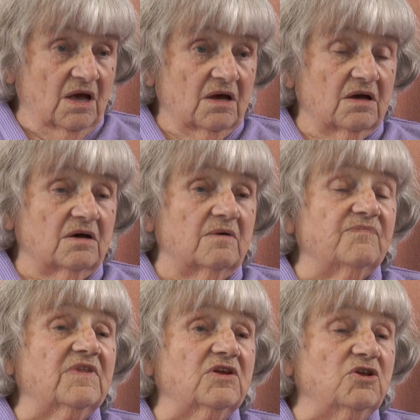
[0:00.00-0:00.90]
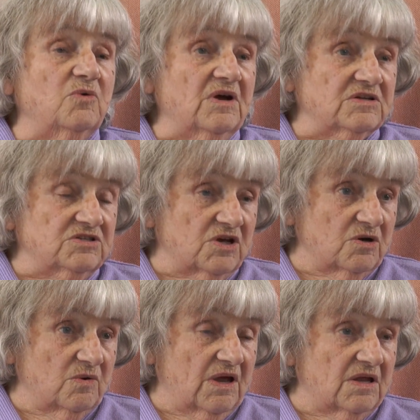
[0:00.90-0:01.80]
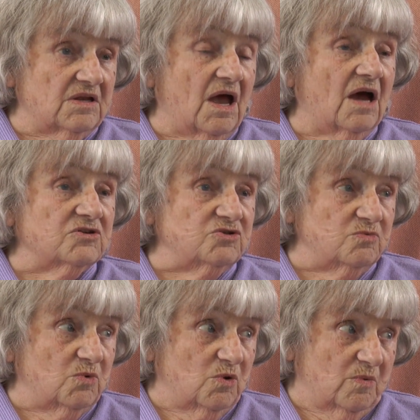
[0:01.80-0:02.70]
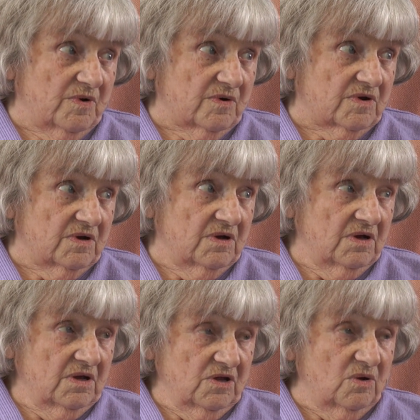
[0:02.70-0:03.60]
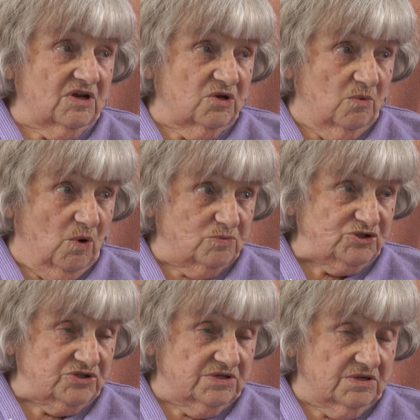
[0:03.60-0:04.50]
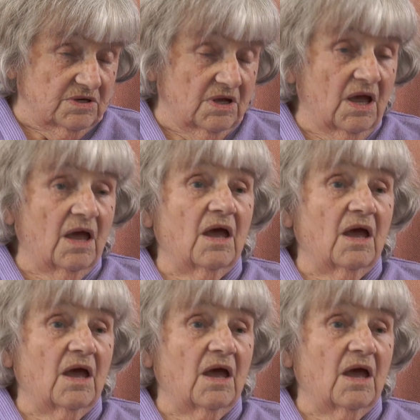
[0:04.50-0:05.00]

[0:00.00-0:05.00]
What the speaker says: then you had to go in and do war work. You had no option.